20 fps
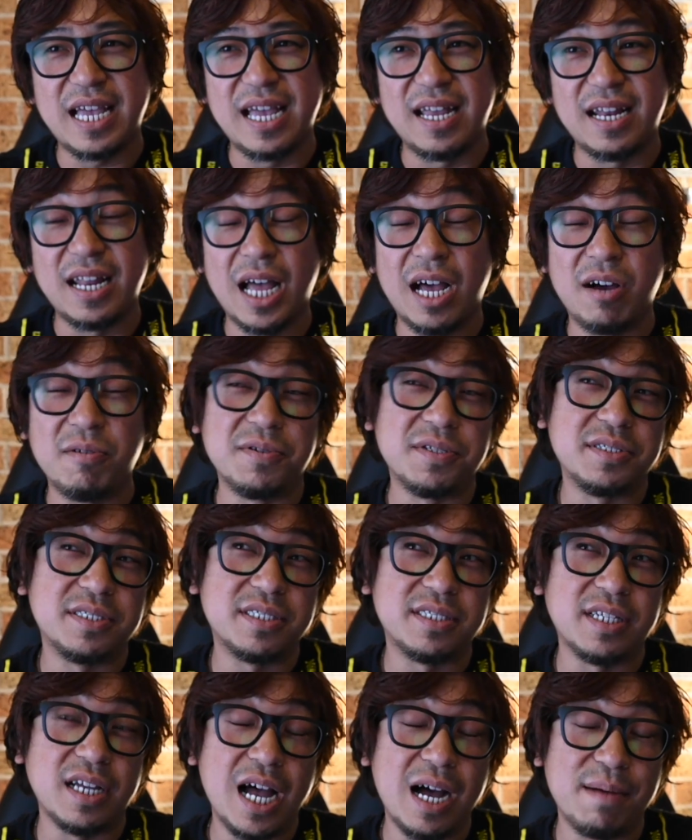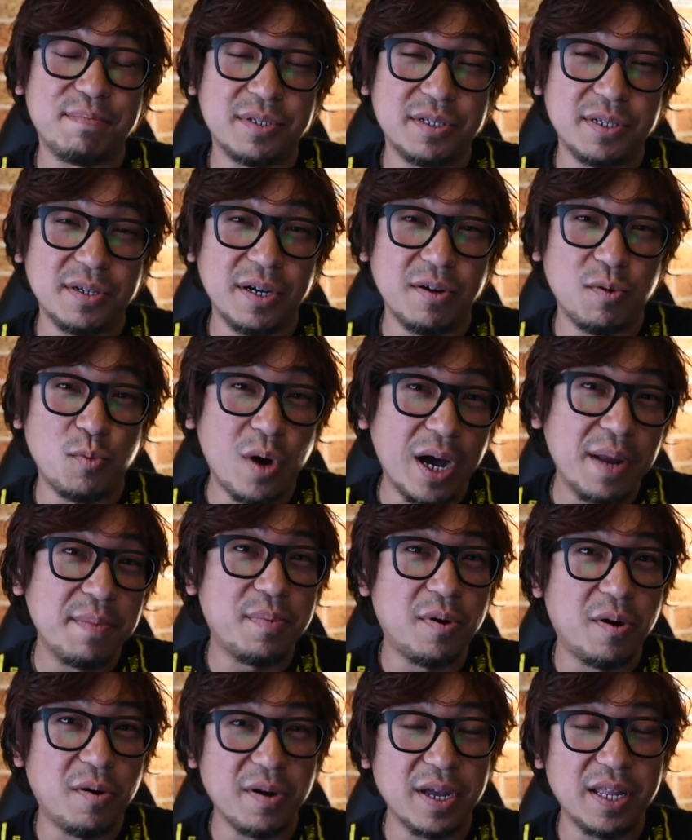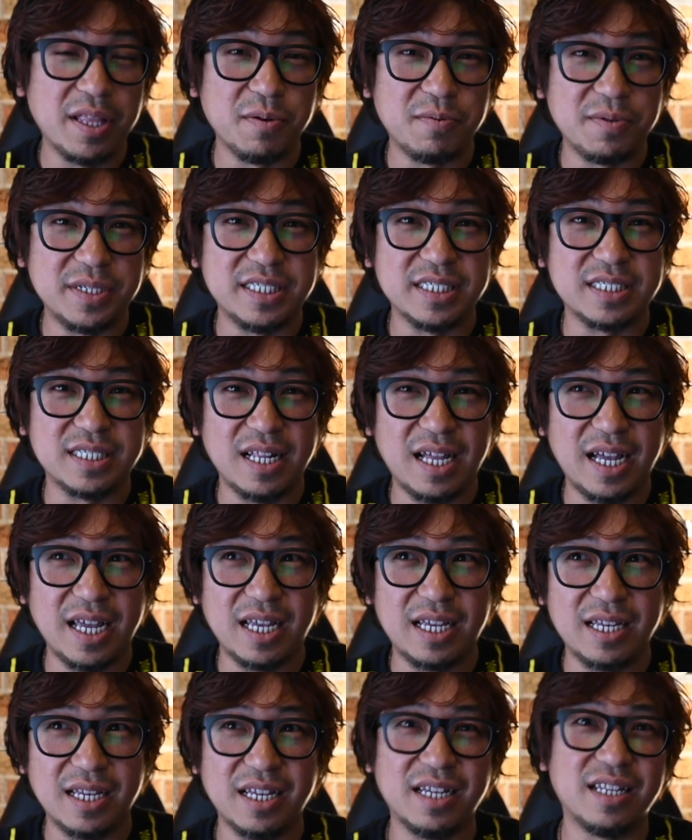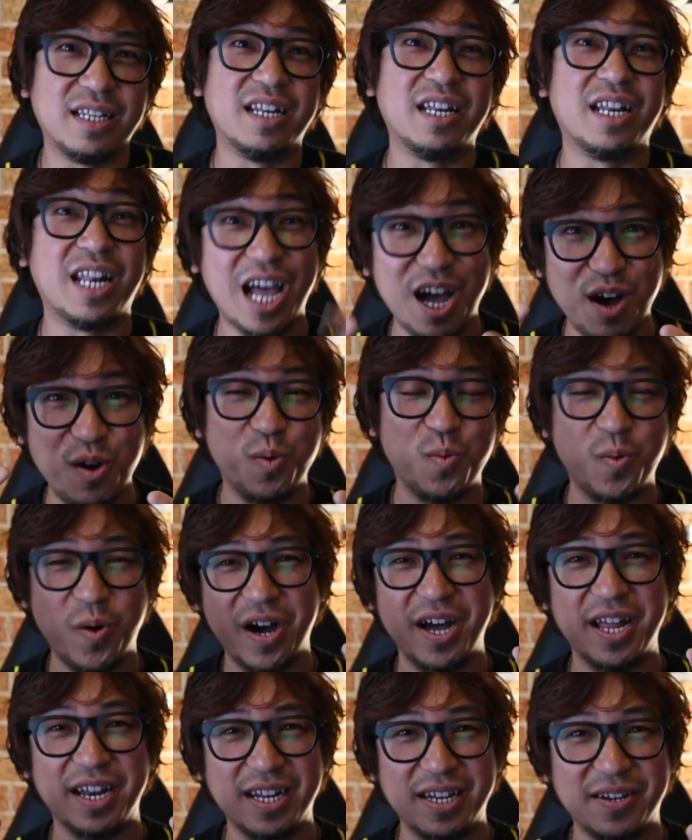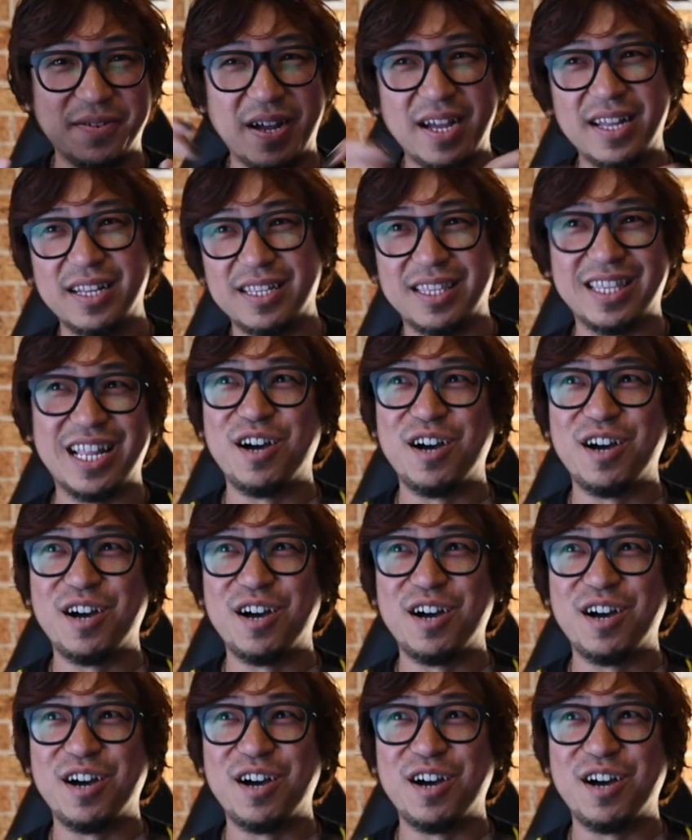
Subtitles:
and I was up to one point which is like the now what, right?